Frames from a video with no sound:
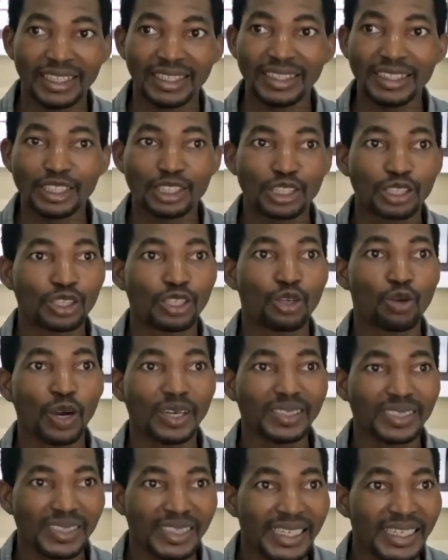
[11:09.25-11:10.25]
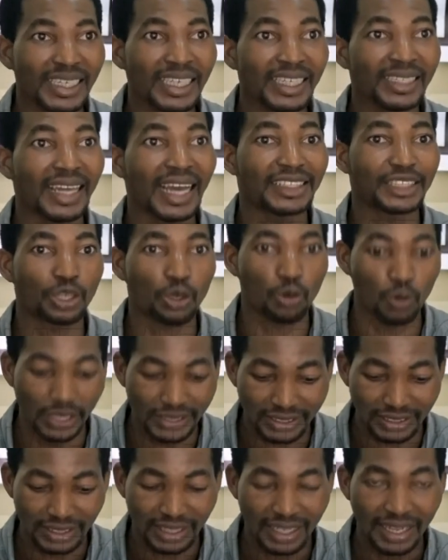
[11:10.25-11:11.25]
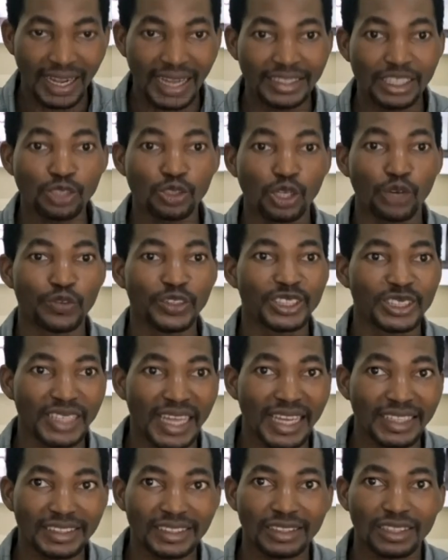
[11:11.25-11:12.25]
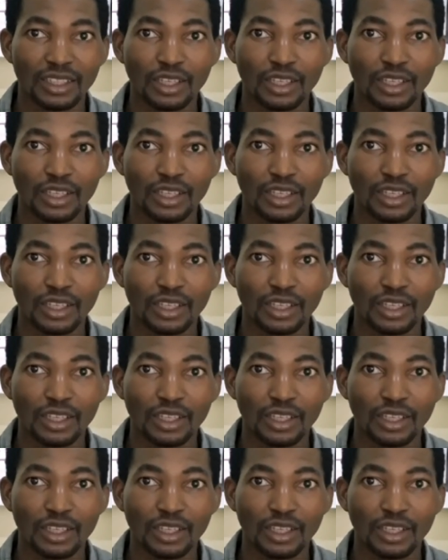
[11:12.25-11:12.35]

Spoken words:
is grossly inadequate and insufficient